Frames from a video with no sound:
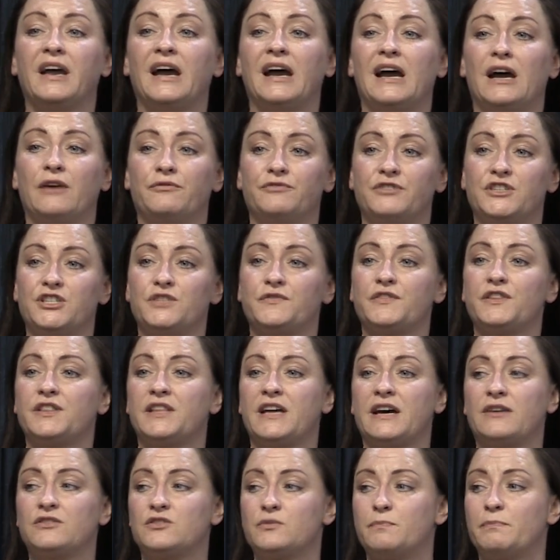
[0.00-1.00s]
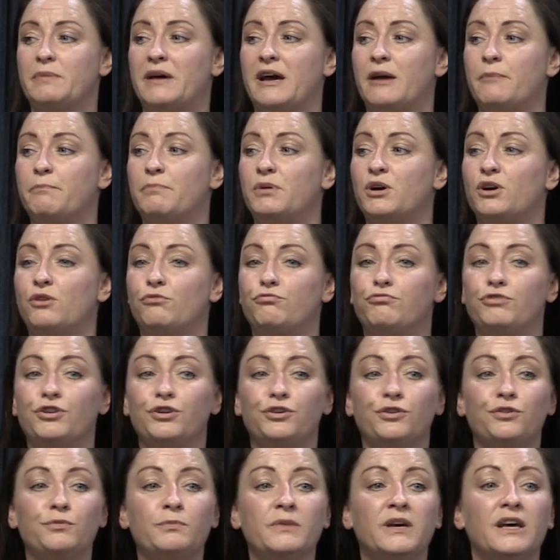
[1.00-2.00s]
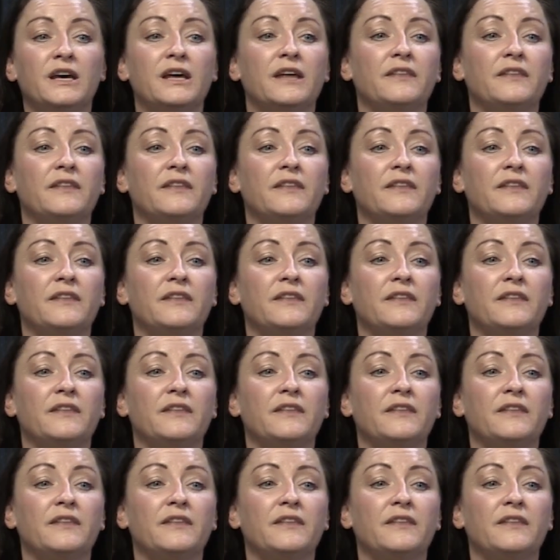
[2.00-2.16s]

average of £1,000 per room.